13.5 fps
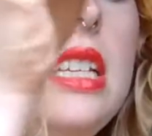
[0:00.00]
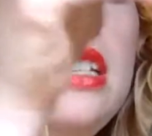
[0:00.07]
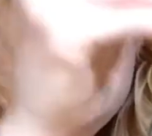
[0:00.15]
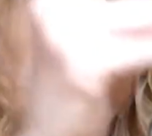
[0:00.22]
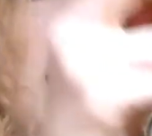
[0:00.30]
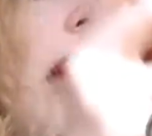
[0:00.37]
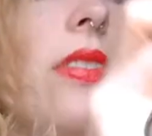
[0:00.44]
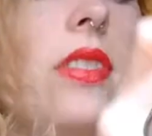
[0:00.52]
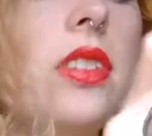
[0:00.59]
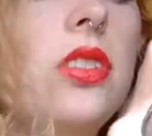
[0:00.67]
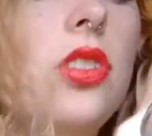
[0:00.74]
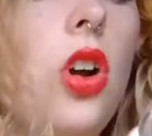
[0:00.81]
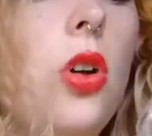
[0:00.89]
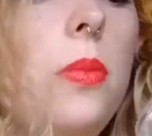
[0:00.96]
set the
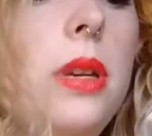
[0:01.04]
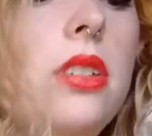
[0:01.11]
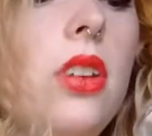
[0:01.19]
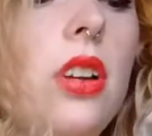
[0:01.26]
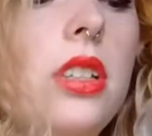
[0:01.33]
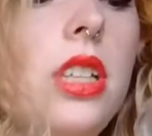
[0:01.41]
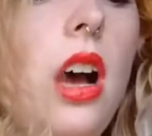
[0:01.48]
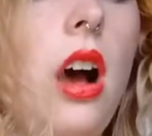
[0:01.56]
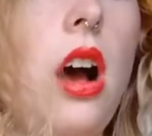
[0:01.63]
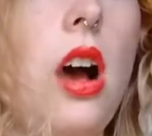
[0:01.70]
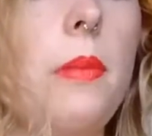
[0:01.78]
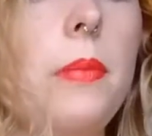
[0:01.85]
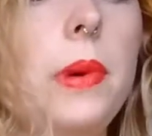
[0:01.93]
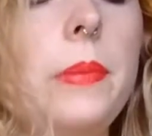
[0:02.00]
scobies on
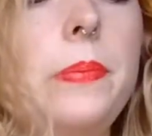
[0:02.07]
top.